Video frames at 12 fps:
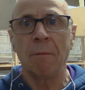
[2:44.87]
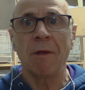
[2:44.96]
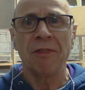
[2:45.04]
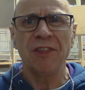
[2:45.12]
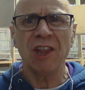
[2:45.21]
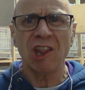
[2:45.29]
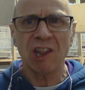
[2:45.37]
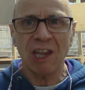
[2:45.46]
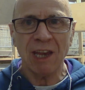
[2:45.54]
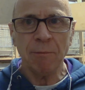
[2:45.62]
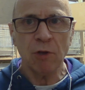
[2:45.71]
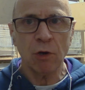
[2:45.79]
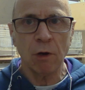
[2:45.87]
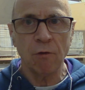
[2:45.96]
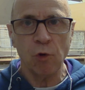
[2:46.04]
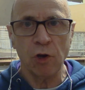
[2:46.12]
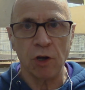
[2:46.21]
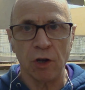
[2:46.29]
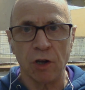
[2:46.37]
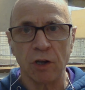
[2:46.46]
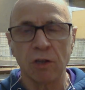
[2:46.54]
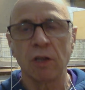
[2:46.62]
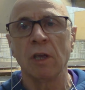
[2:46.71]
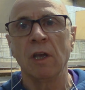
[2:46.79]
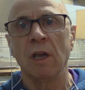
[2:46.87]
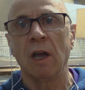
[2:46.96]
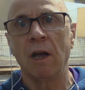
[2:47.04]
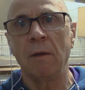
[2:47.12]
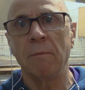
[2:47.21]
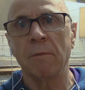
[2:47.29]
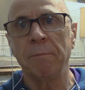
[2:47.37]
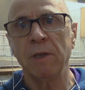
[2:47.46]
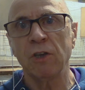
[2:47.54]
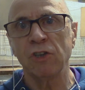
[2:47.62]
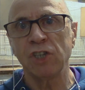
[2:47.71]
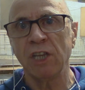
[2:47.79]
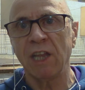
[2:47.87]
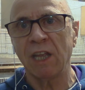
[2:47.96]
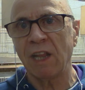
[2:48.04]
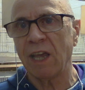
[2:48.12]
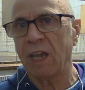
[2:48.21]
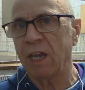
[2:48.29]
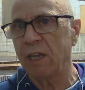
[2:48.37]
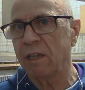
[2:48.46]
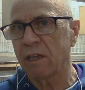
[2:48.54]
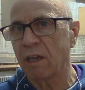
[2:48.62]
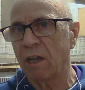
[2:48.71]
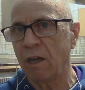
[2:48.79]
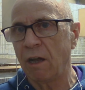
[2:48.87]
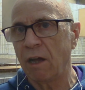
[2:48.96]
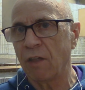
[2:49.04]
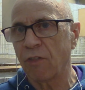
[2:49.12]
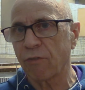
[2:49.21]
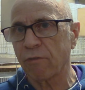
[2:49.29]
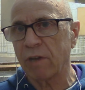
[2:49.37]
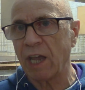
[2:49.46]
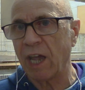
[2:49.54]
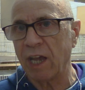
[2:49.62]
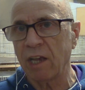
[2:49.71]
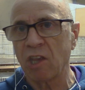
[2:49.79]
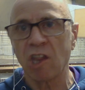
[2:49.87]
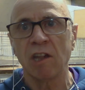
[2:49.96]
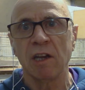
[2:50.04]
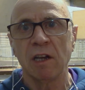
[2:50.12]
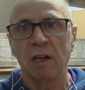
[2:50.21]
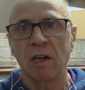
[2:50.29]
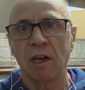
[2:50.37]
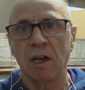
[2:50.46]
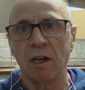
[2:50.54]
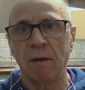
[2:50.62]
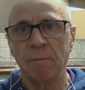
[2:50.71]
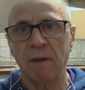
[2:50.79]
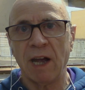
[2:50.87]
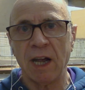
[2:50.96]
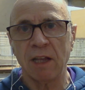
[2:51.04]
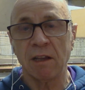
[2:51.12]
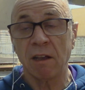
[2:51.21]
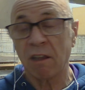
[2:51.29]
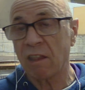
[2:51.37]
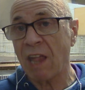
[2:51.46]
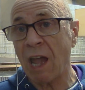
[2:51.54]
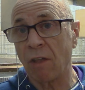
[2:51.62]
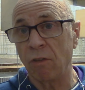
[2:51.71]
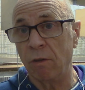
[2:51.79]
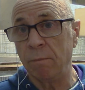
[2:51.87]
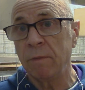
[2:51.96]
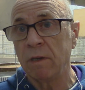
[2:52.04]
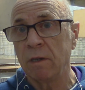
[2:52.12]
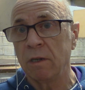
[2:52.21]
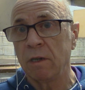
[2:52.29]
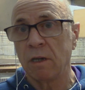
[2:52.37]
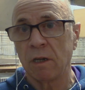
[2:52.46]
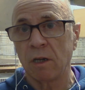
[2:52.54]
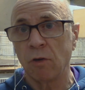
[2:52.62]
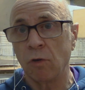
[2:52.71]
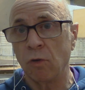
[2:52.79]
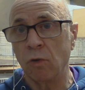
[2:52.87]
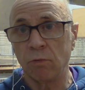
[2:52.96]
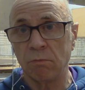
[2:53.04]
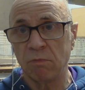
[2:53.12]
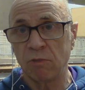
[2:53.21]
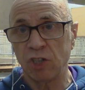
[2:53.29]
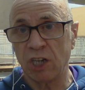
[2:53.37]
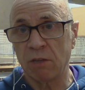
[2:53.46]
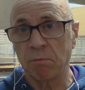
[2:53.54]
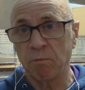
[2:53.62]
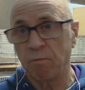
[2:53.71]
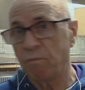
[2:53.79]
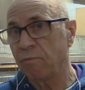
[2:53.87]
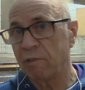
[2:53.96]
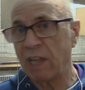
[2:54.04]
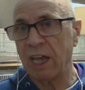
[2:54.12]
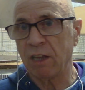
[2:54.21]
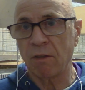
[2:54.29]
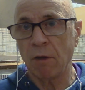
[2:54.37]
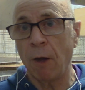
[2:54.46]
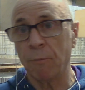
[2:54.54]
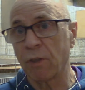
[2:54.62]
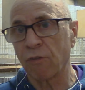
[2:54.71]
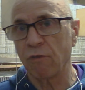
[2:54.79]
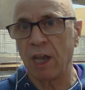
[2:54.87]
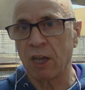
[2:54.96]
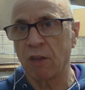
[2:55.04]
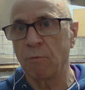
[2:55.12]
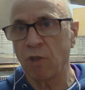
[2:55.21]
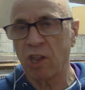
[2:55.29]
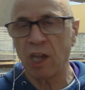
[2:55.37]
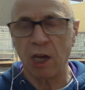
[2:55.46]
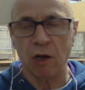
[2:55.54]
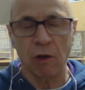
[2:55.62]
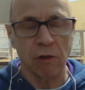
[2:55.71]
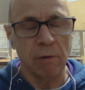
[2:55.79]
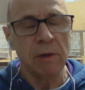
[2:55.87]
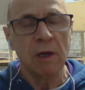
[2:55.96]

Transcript: This seemed to have worked because she then laid 3 eggs and sat them, or she'd laid up to 3 eggs and was sitting on them,